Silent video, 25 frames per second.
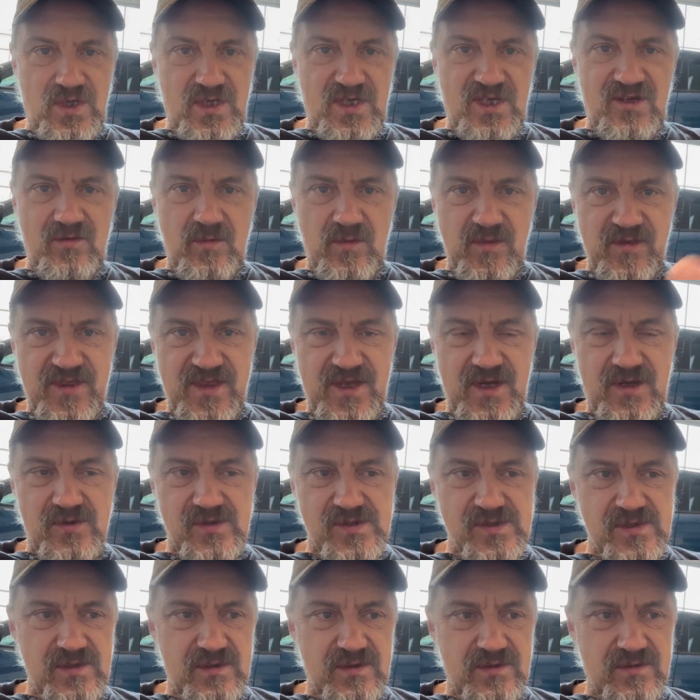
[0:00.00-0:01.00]
I gave them a
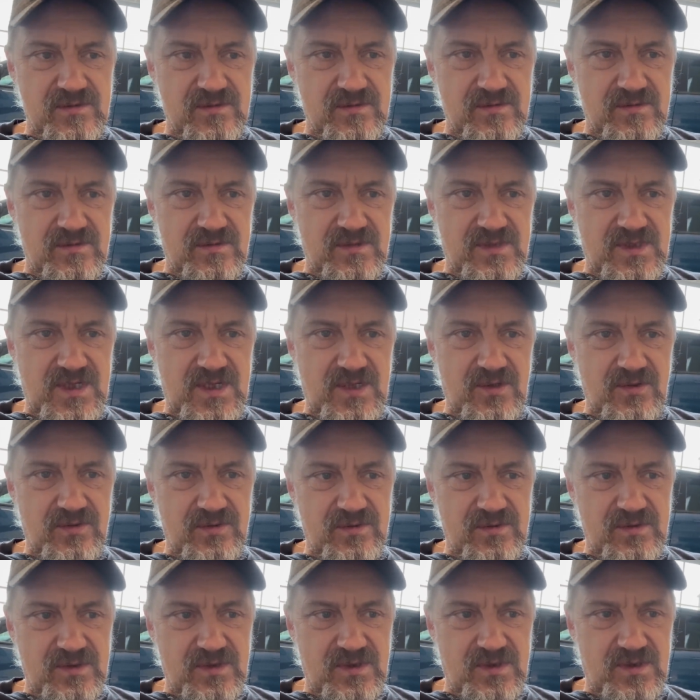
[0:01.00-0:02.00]
thousand
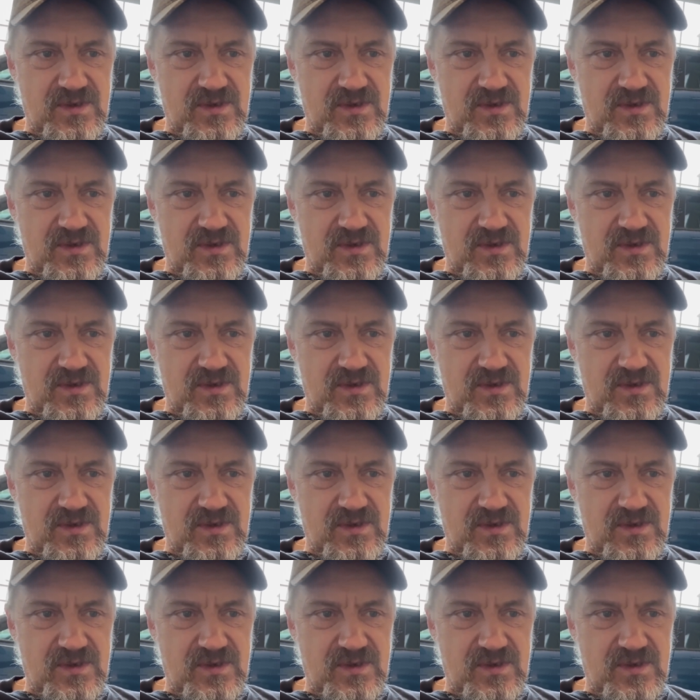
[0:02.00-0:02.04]
down,